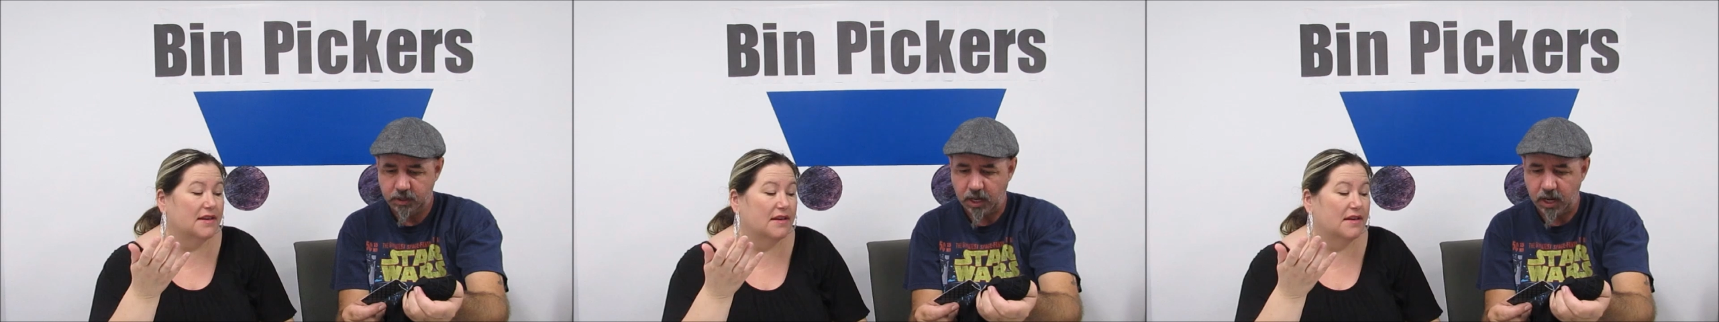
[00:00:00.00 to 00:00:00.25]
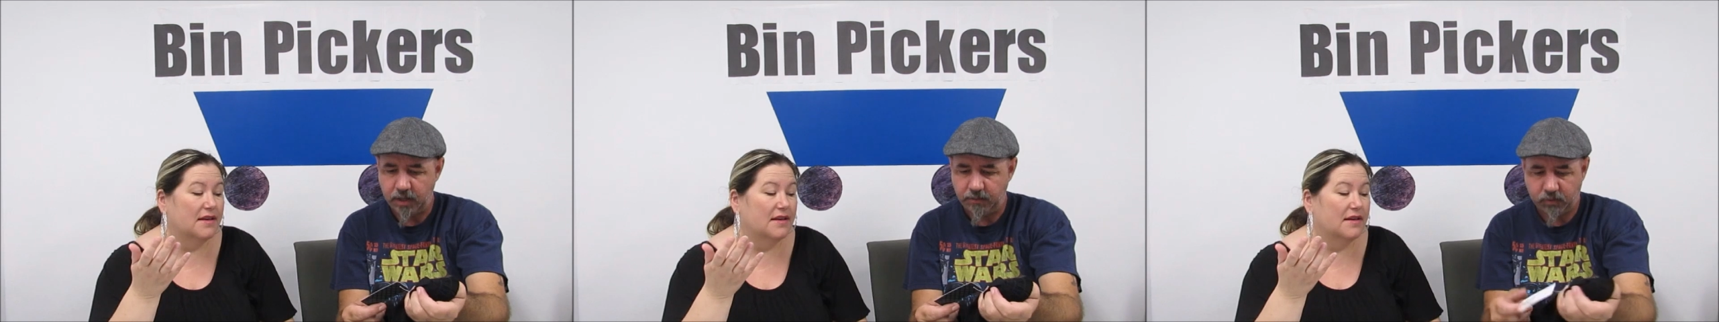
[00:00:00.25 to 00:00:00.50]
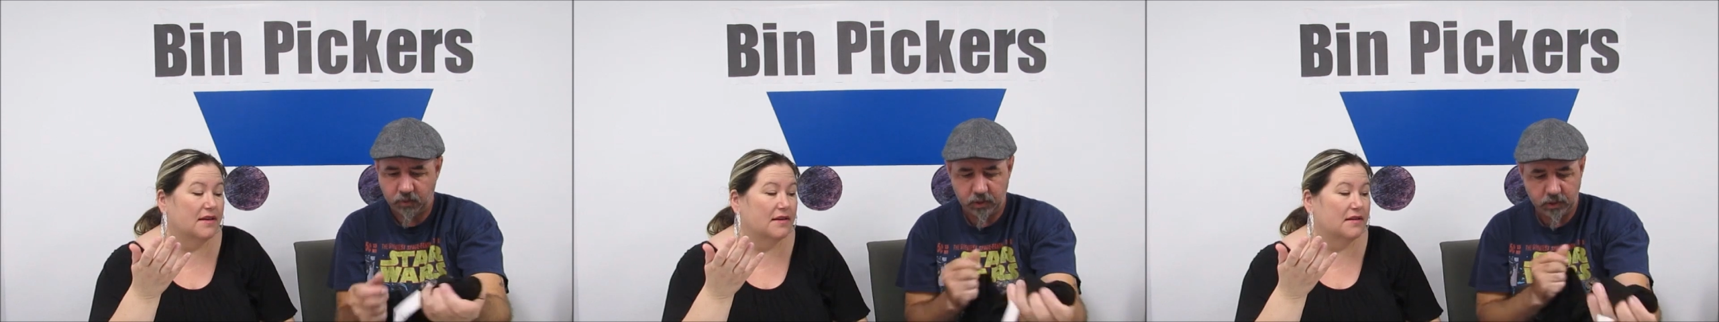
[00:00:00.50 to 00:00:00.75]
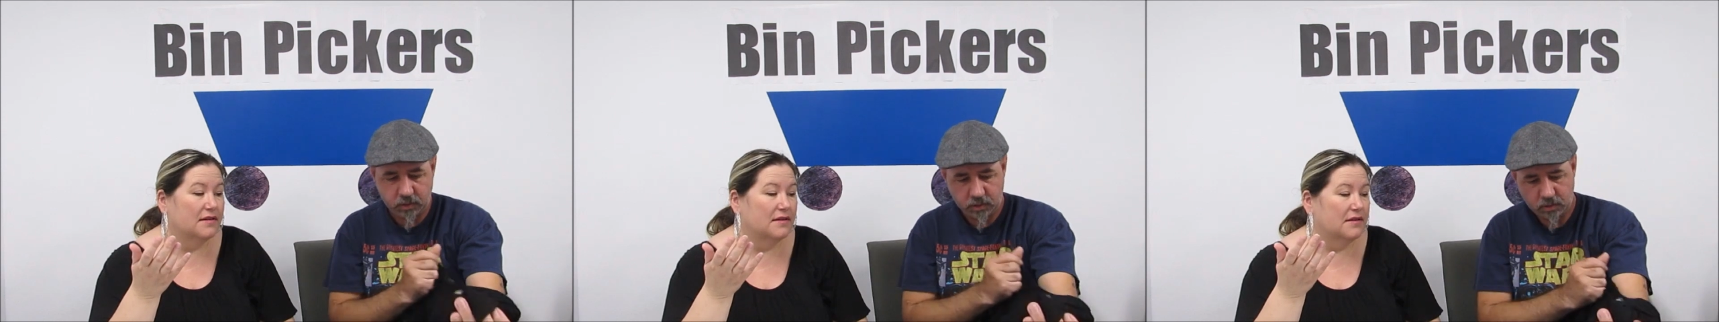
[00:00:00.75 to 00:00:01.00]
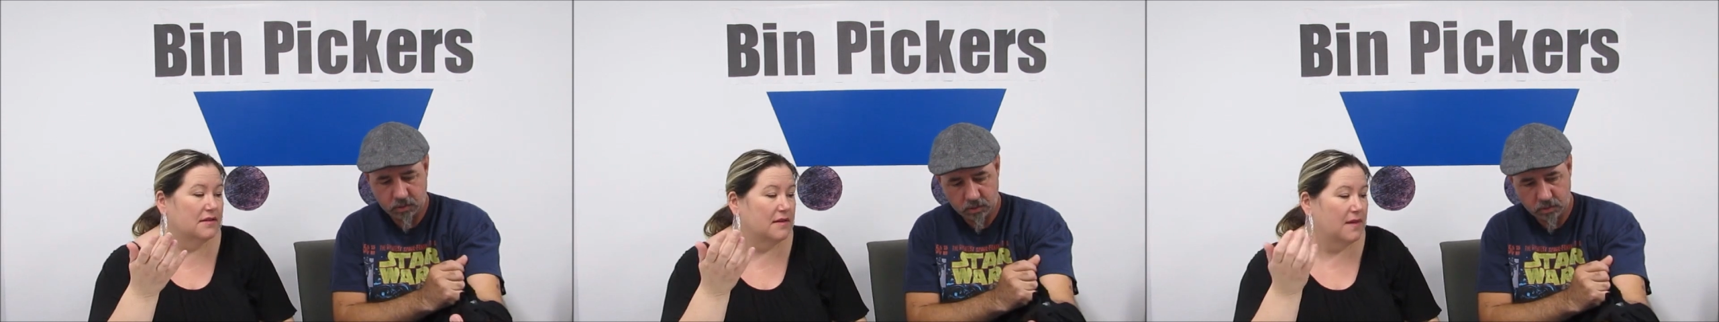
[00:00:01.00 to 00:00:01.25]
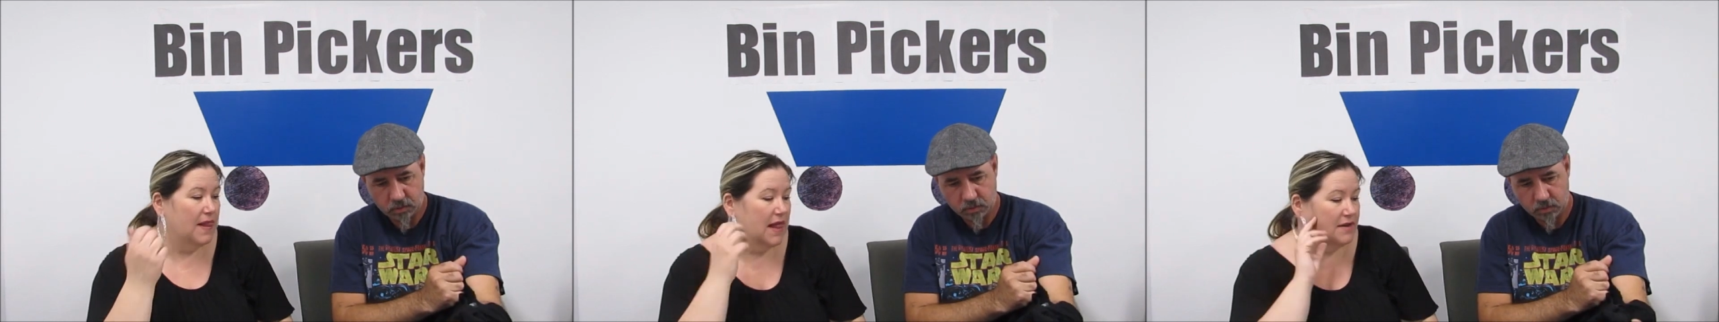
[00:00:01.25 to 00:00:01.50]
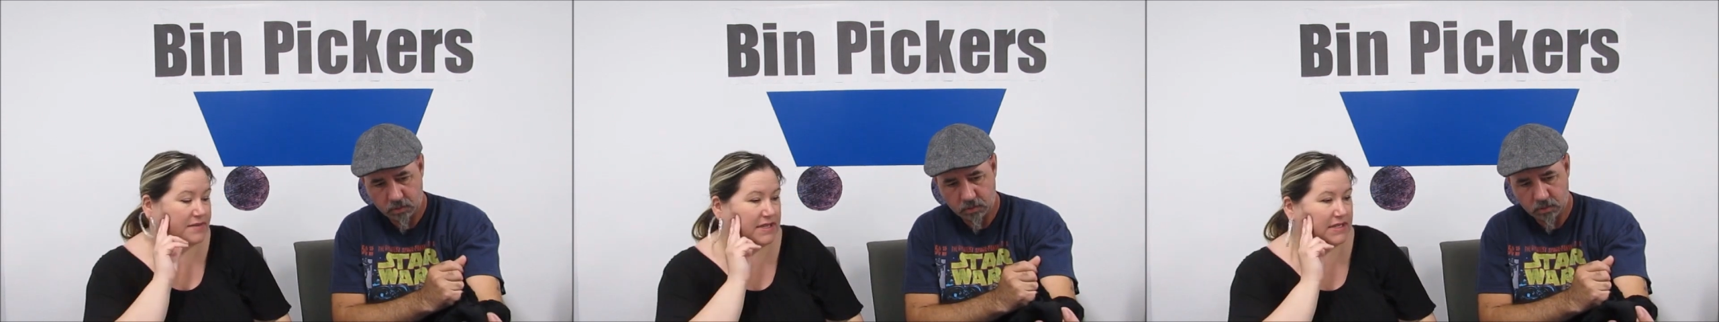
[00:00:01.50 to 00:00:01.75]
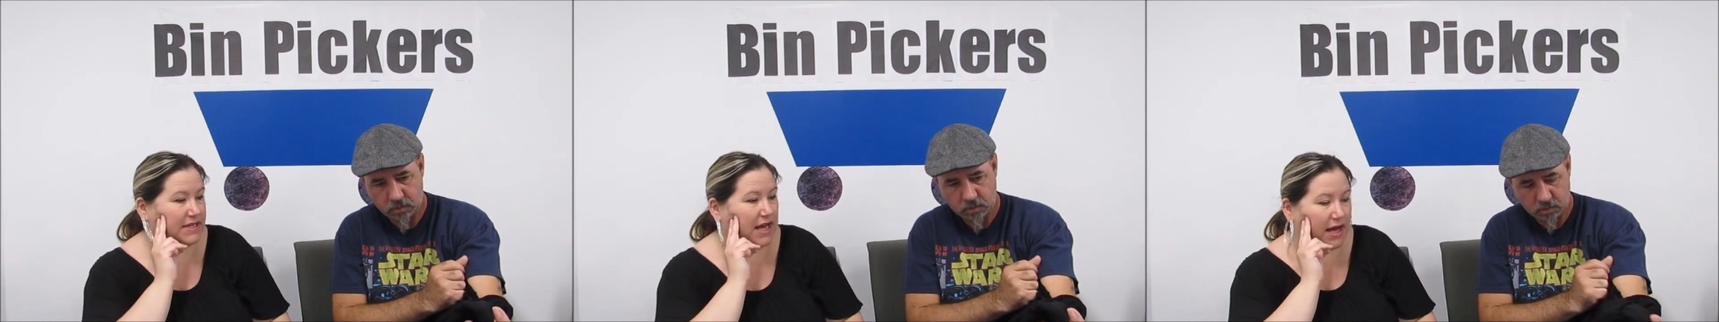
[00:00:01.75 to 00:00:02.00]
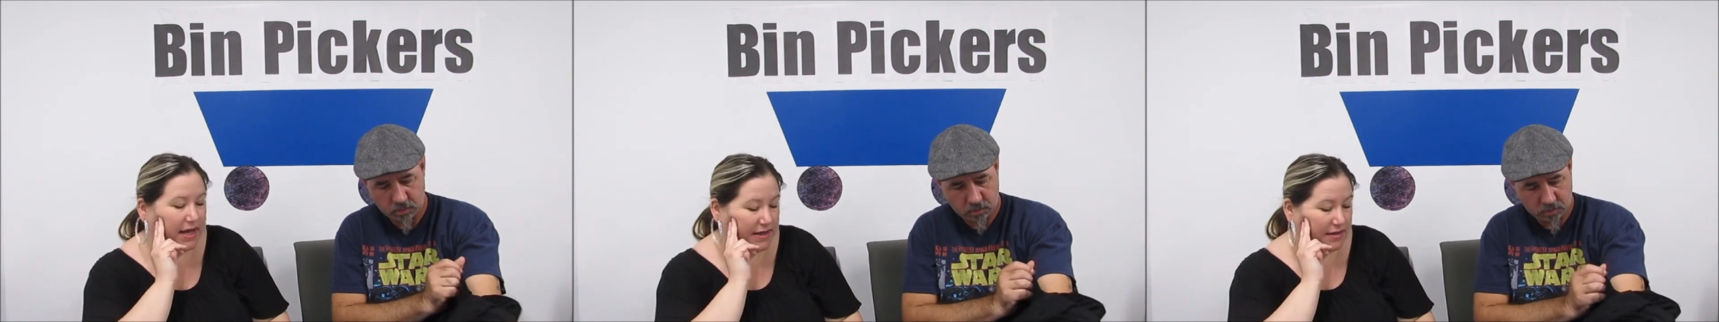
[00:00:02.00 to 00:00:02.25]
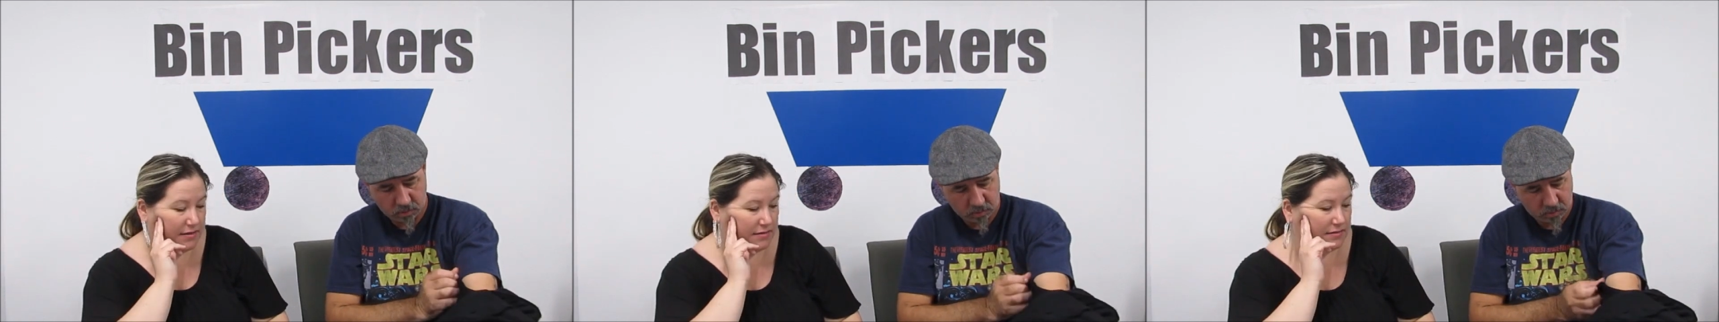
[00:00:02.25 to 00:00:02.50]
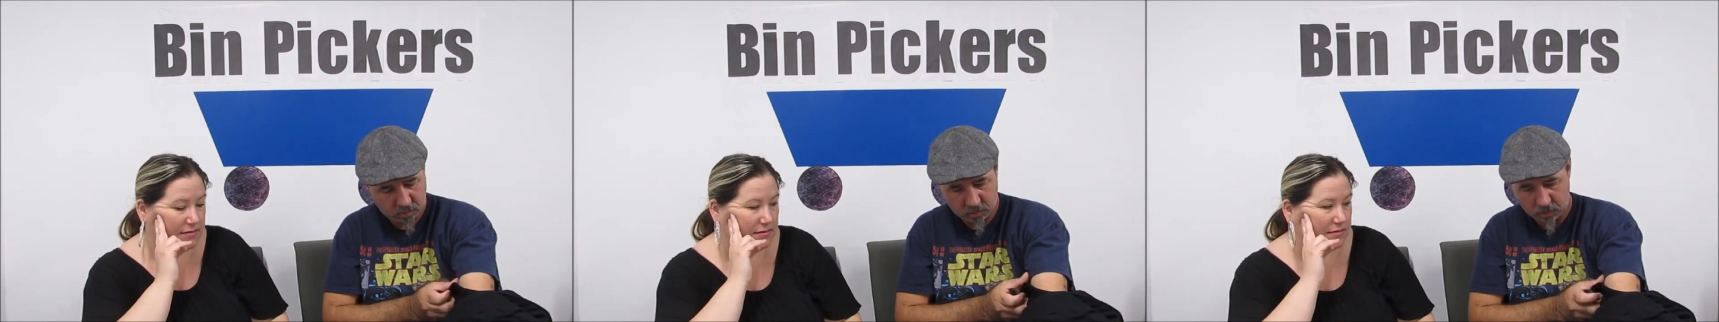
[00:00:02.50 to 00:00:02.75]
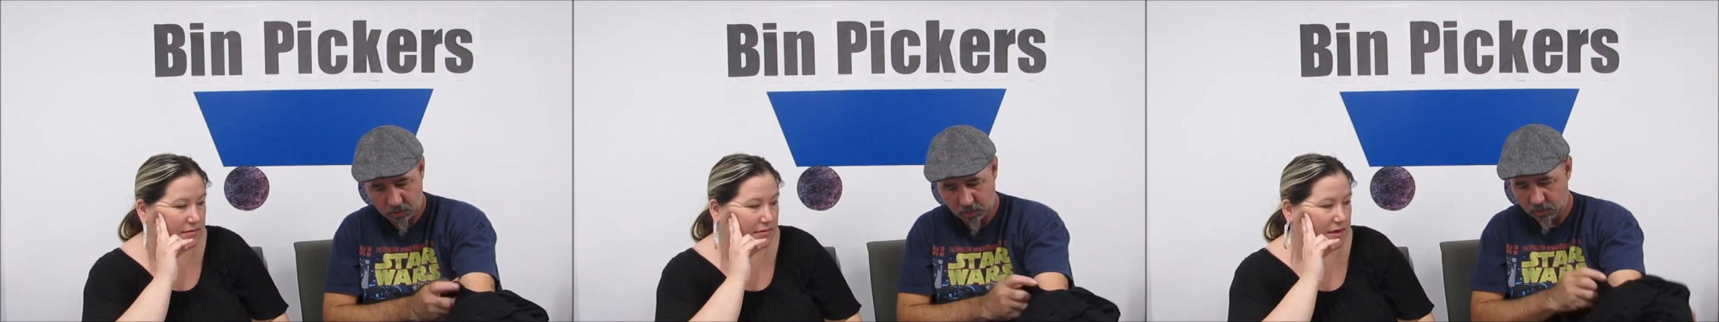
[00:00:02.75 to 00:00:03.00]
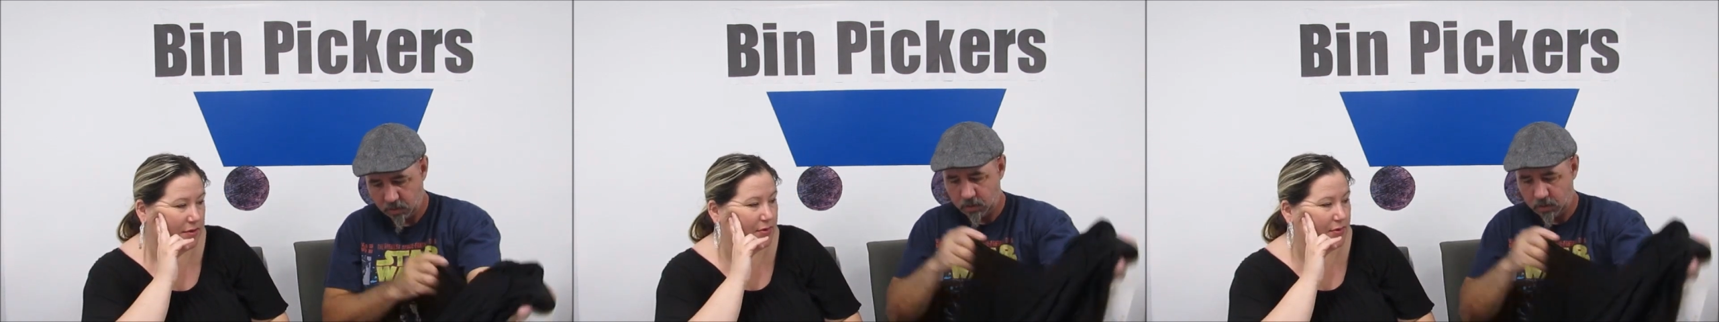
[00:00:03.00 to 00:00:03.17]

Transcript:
Speaker 1: Tie front?
Speaker 2: I don't see a tie. Oh